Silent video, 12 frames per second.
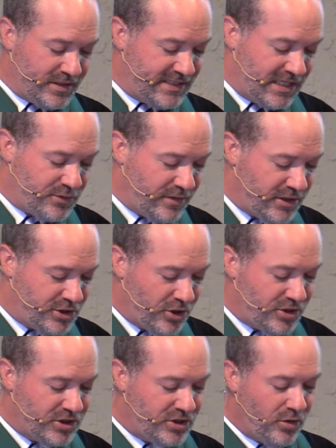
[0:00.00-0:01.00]
century, the
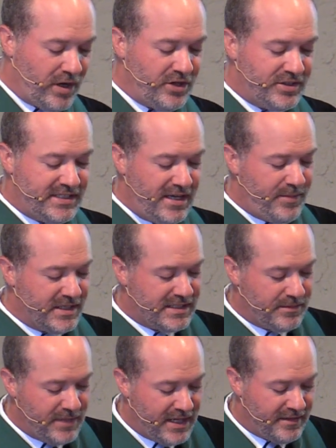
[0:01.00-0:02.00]
church historian
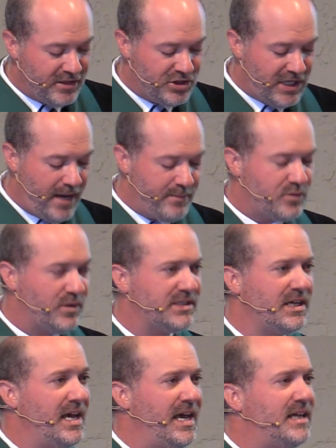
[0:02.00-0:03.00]
Eusebius admitted that James
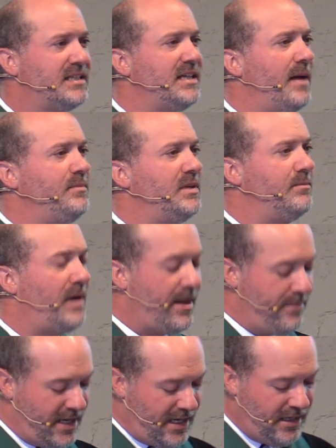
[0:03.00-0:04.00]
was accepted
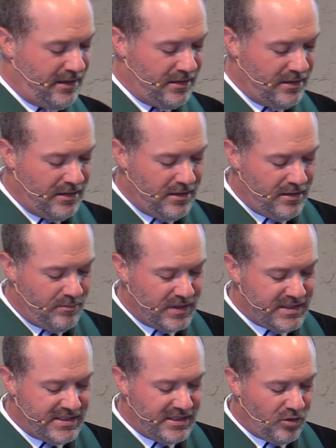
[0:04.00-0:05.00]
by many,
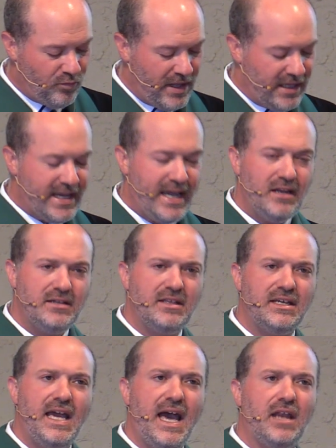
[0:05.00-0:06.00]
but still relegated to
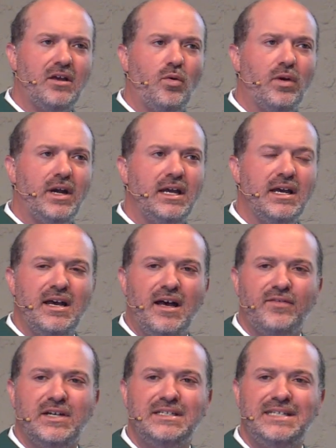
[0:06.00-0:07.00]
the category
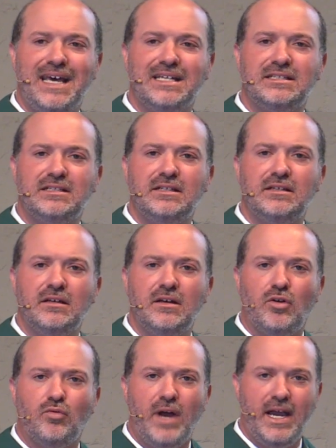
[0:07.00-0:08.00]
of contested
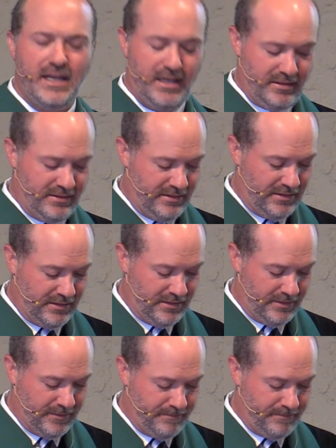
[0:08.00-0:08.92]
writings.